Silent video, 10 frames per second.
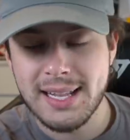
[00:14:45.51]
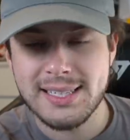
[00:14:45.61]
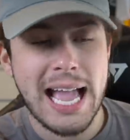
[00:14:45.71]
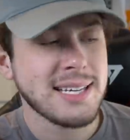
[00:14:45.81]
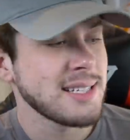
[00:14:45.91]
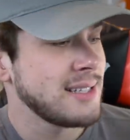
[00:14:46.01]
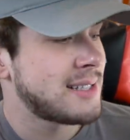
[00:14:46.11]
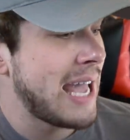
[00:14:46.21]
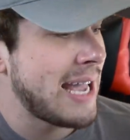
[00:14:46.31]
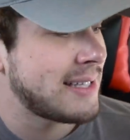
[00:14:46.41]
And it's actually
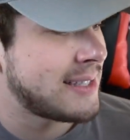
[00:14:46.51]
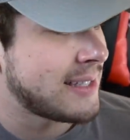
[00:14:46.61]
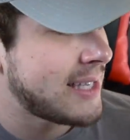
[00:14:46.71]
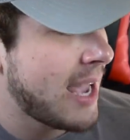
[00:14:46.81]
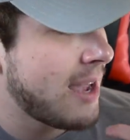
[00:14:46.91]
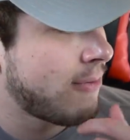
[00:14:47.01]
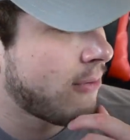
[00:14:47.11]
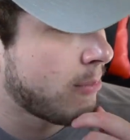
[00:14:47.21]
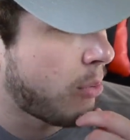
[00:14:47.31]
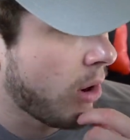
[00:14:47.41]
sad to say
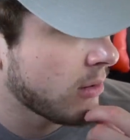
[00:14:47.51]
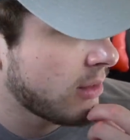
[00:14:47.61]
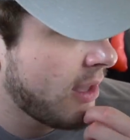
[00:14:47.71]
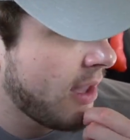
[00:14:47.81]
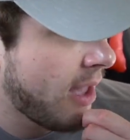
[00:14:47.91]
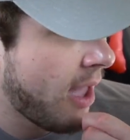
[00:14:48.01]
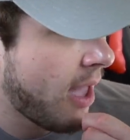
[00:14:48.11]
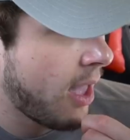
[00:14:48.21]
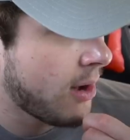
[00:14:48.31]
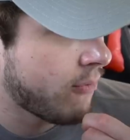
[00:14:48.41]
for Burnley
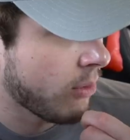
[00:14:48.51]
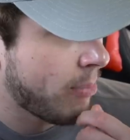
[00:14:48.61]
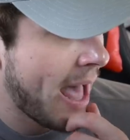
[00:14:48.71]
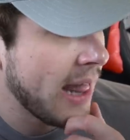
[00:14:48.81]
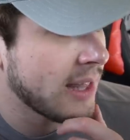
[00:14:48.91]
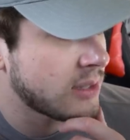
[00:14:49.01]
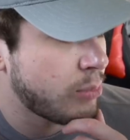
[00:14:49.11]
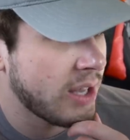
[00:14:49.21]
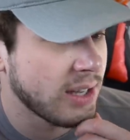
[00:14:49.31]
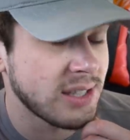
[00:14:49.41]
and for Palace,
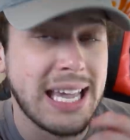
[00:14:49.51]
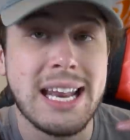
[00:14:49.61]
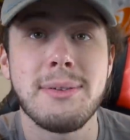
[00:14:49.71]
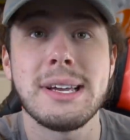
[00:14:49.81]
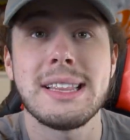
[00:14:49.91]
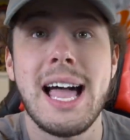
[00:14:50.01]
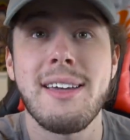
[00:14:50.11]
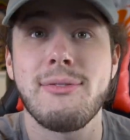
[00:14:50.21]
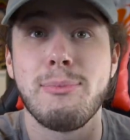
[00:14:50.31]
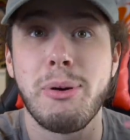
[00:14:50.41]
because in real life,